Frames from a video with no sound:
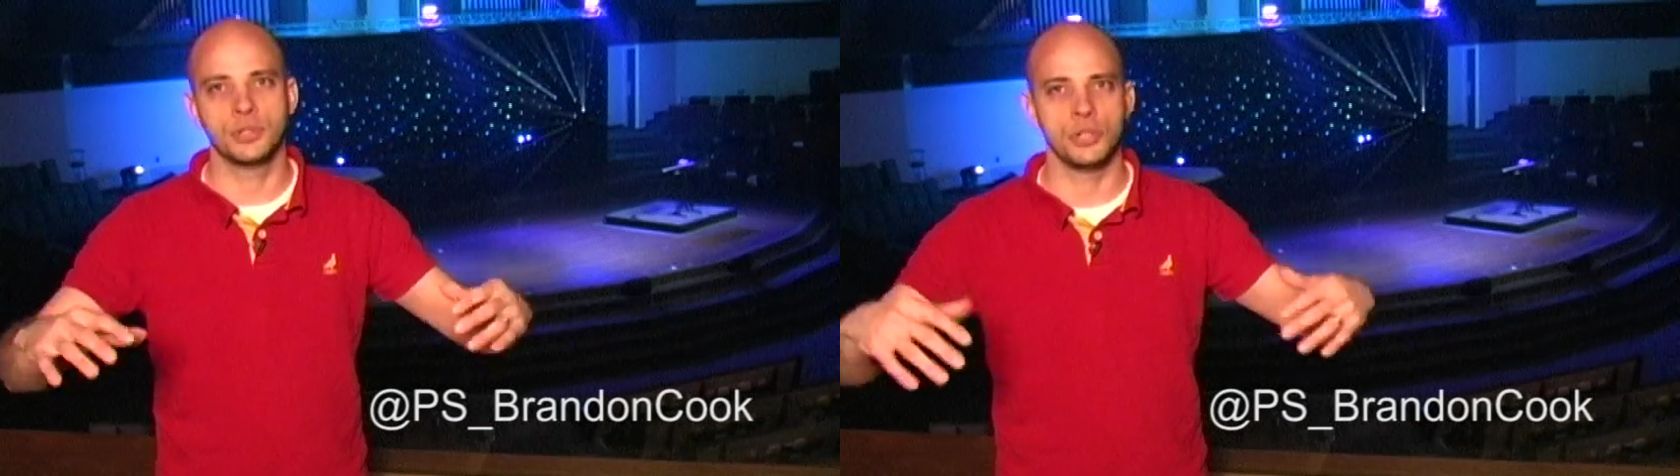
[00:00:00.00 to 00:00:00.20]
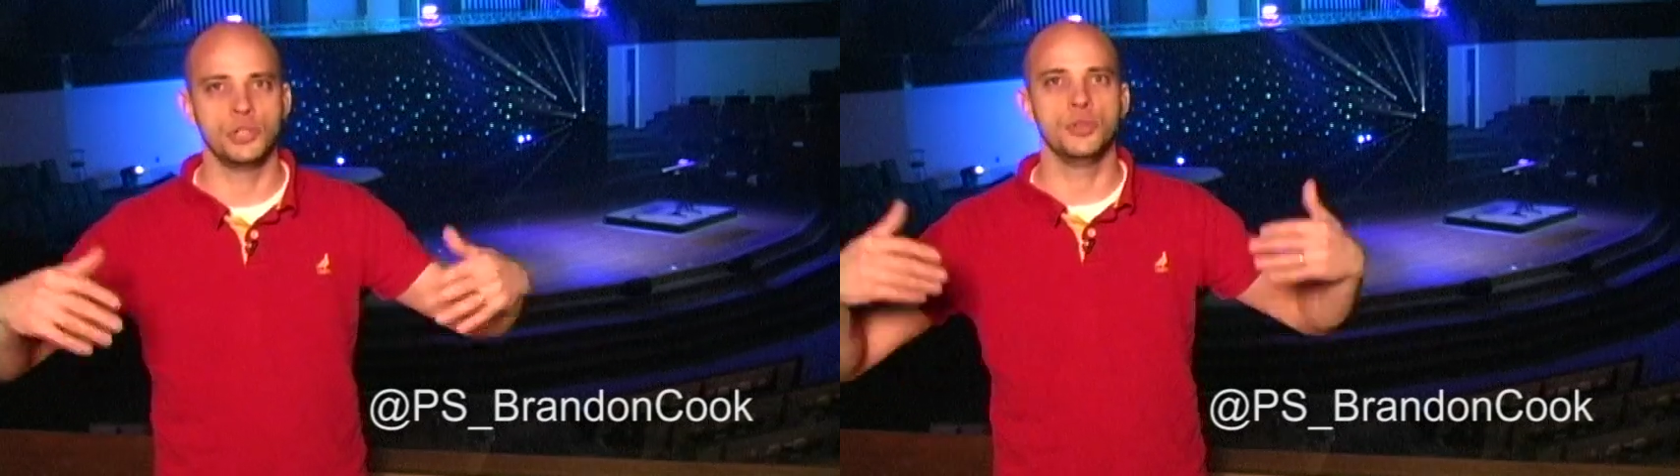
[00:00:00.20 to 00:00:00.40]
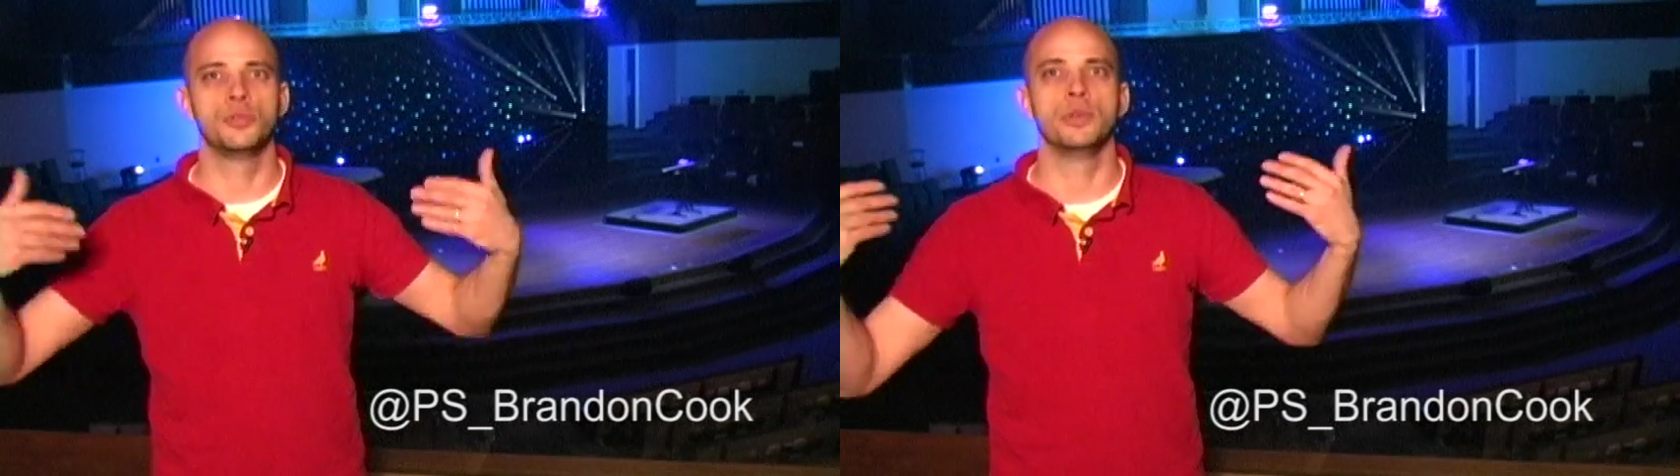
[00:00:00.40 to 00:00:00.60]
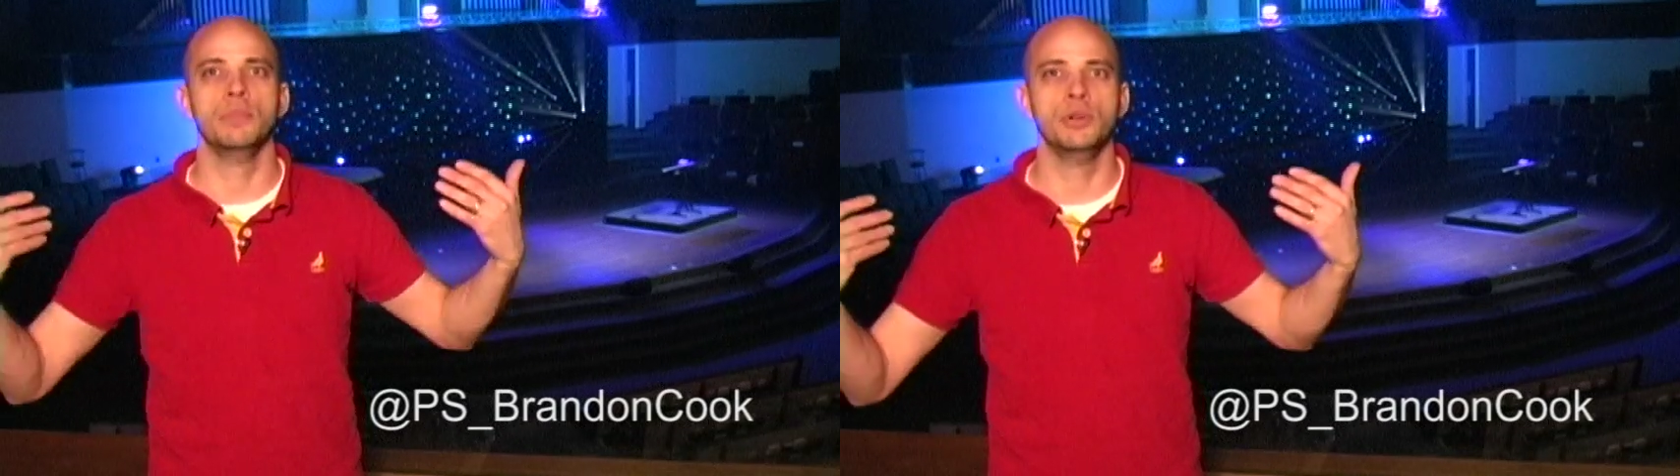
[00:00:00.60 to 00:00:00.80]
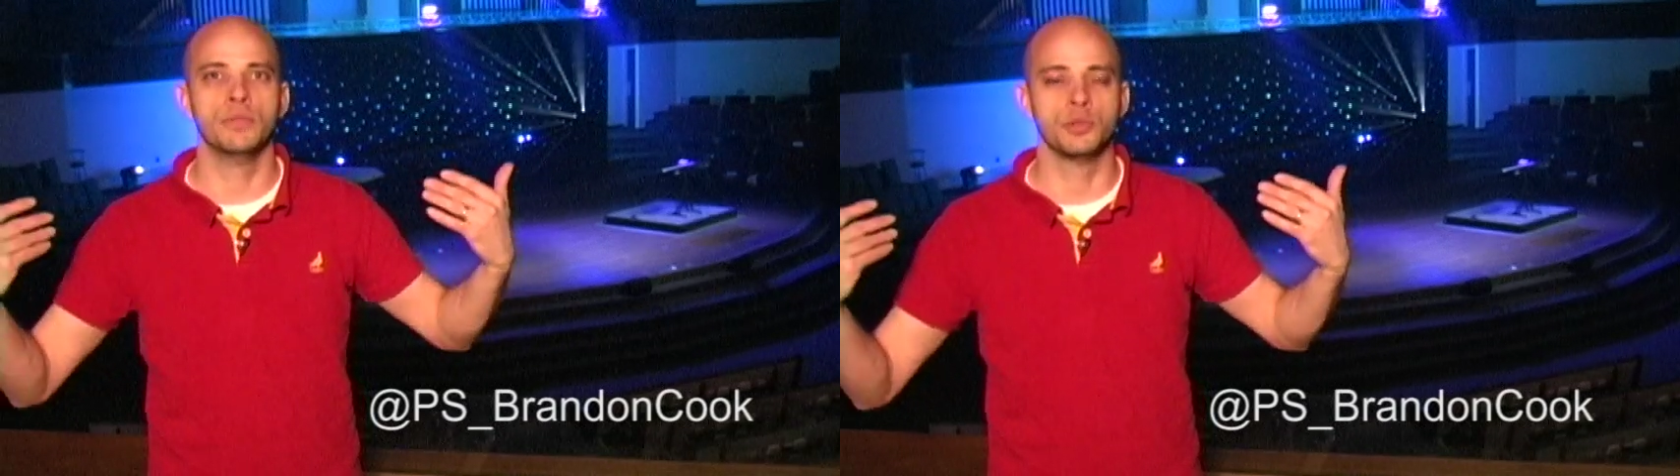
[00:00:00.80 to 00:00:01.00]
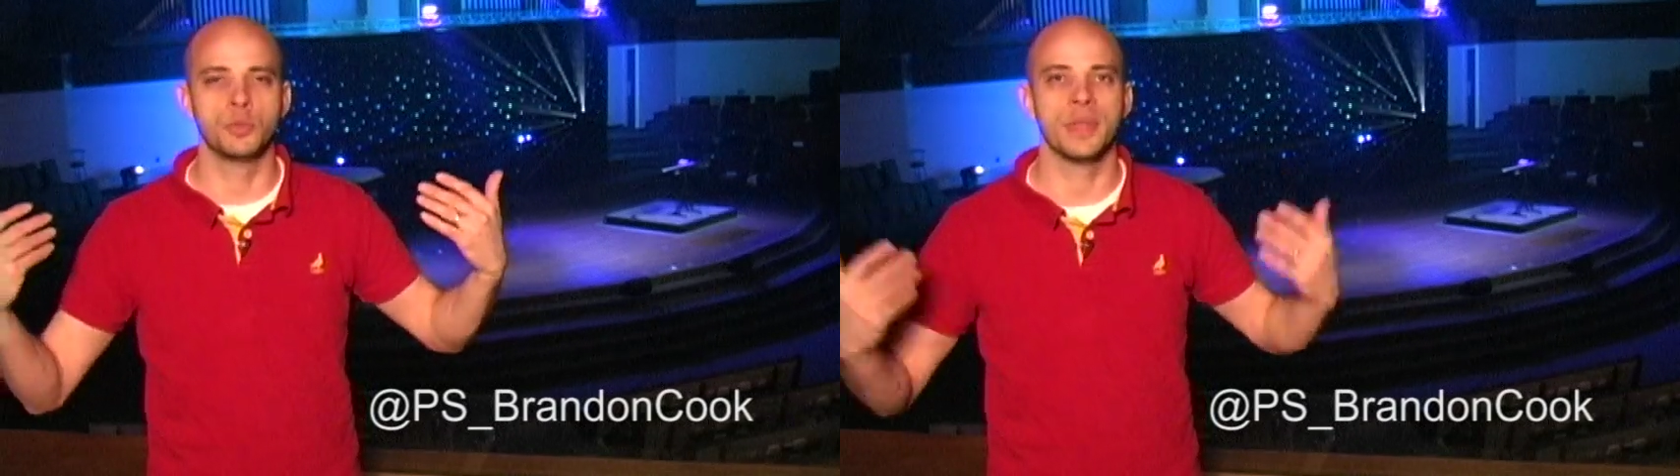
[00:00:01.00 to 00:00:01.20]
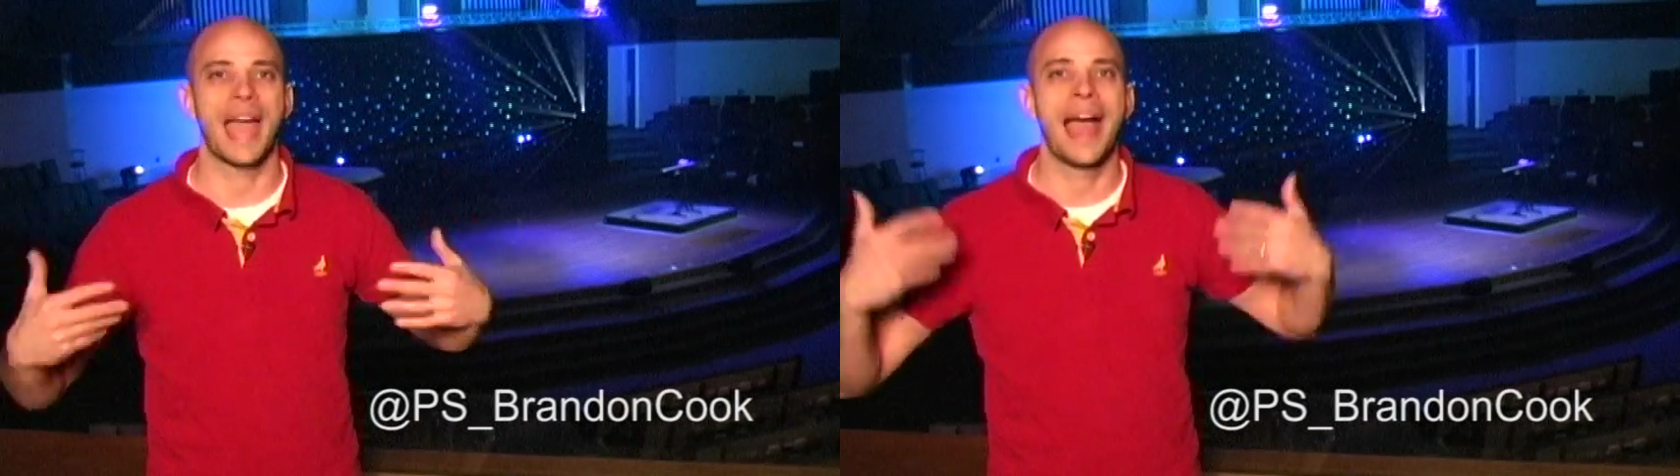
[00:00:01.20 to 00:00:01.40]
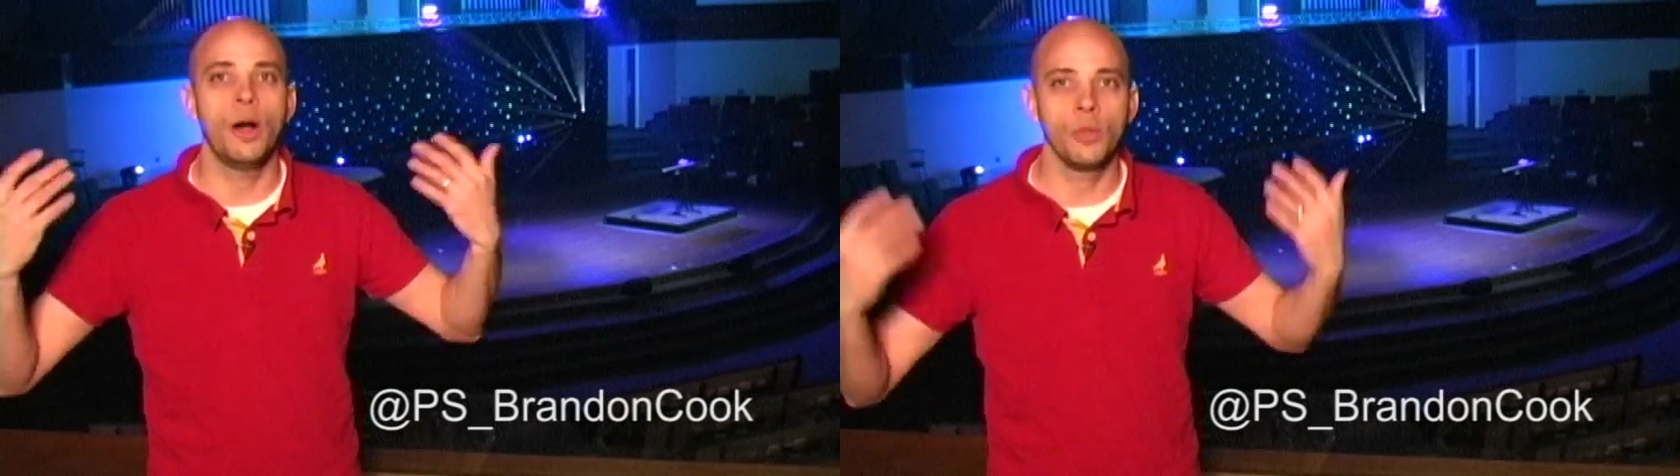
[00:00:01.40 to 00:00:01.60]
to use the movers
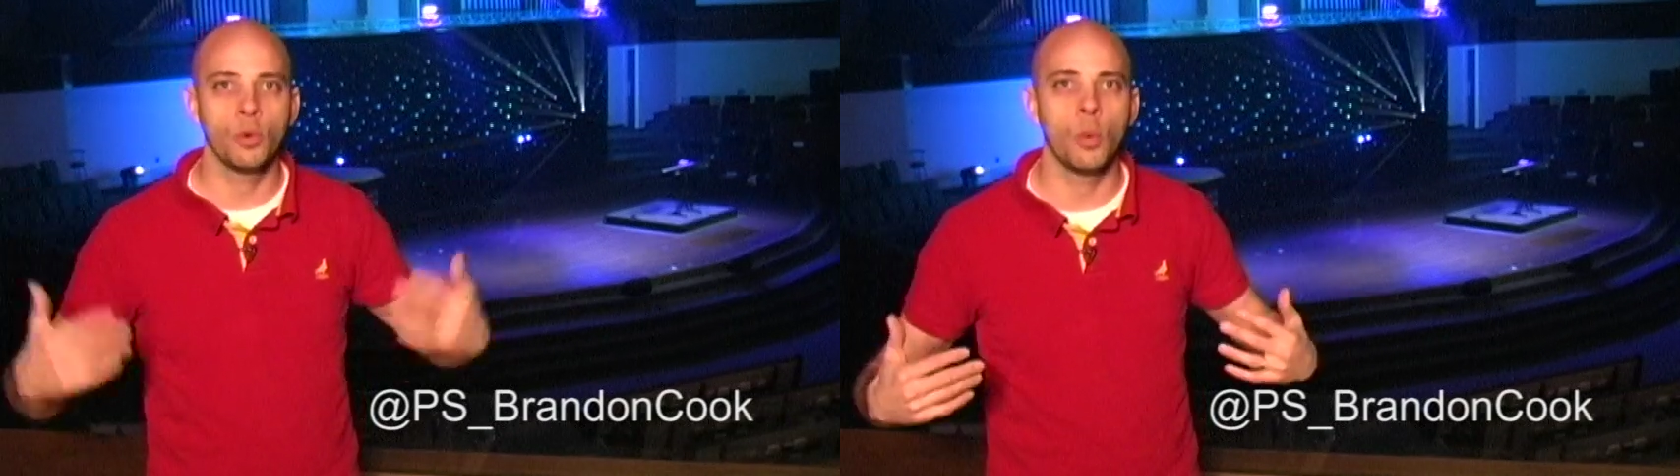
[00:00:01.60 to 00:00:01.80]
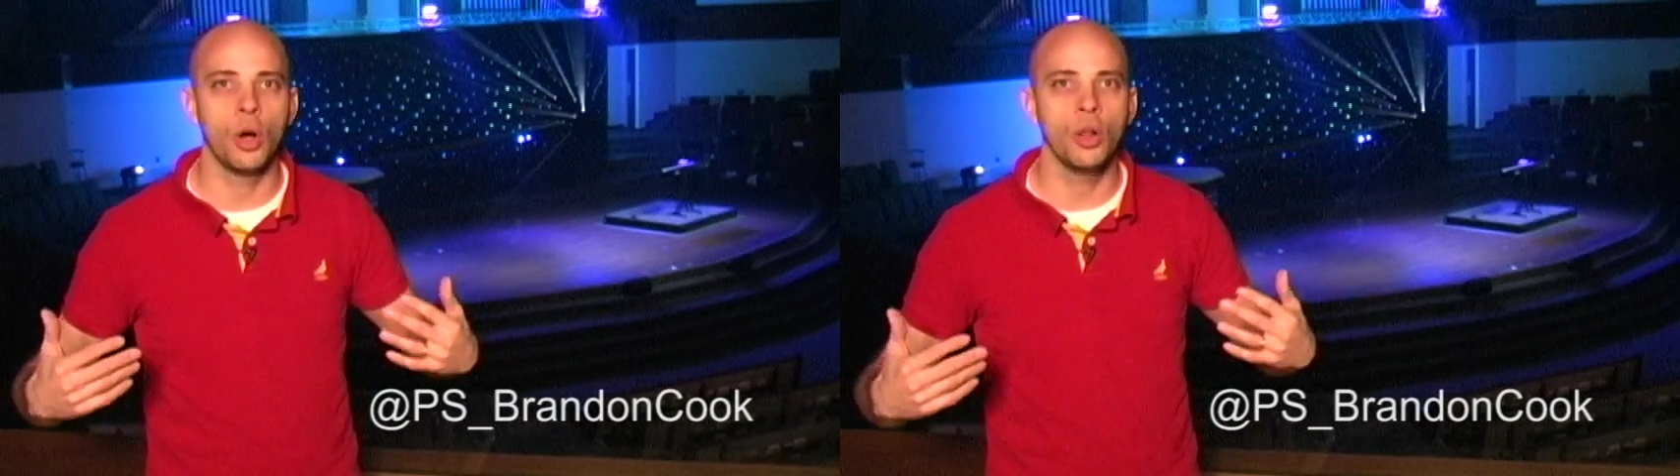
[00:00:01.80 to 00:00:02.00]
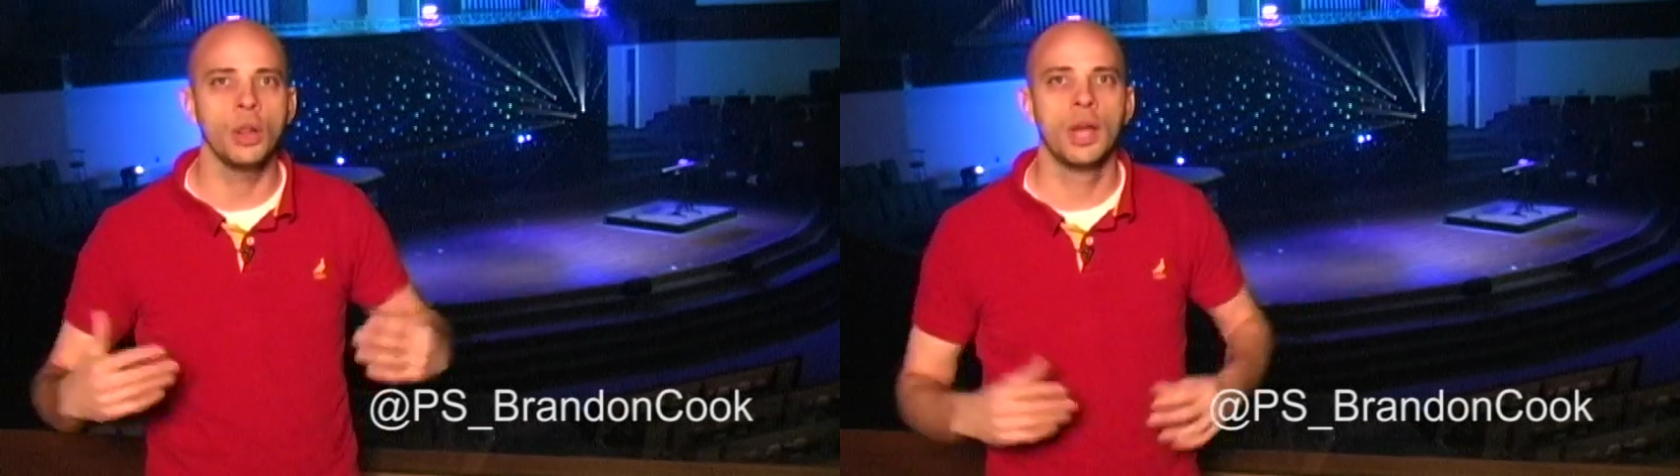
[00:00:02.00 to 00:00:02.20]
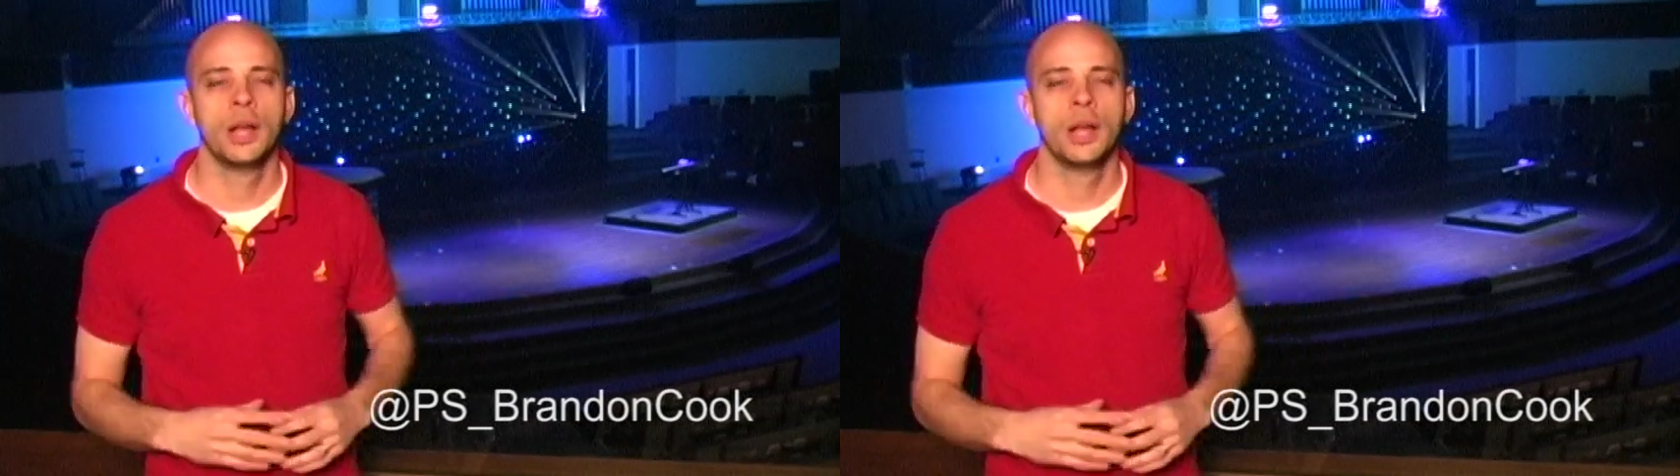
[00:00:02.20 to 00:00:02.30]
without the wall,